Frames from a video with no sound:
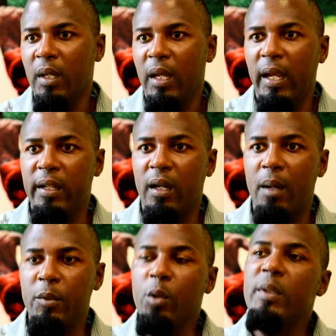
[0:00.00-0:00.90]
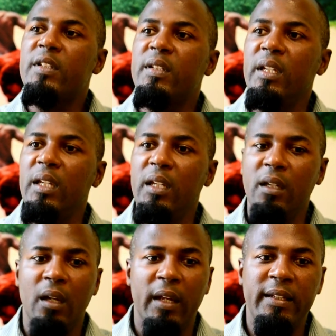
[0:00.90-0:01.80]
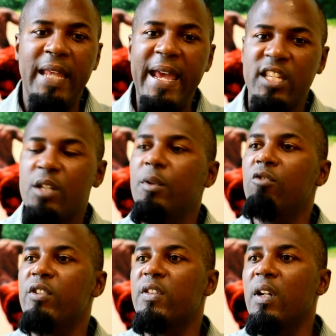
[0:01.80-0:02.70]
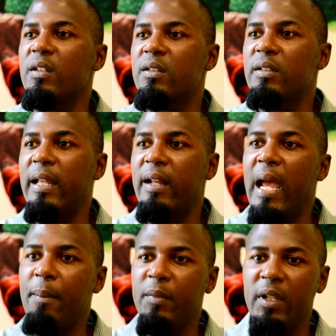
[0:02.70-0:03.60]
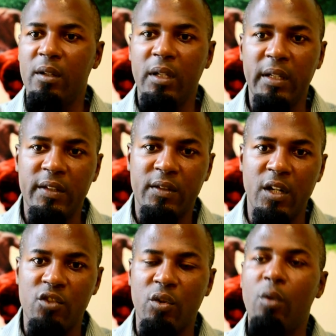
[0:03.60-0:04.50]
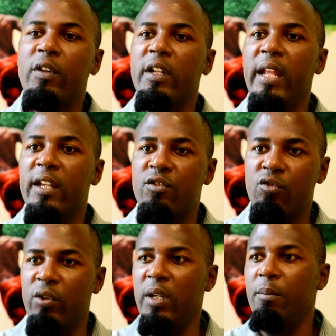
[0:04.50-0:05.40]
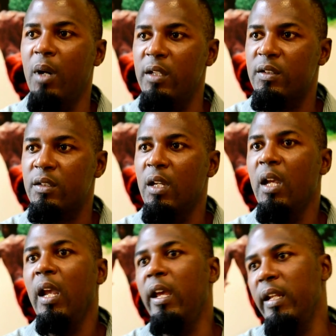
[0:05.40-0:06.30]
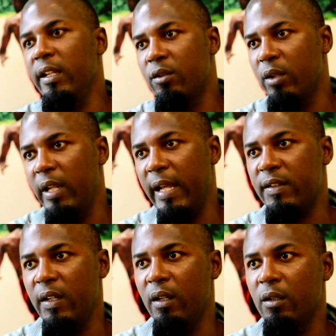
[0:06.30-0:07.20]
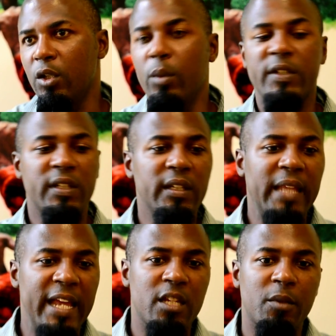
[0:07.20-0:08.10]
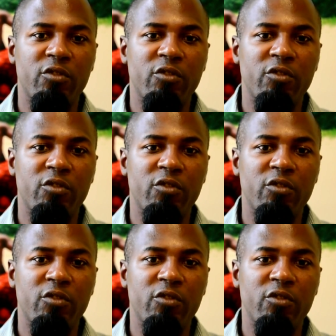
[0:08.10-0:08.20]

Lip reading: And you will see tangible results that are happening in this country over the next 3 months and into the next year. You will see tangible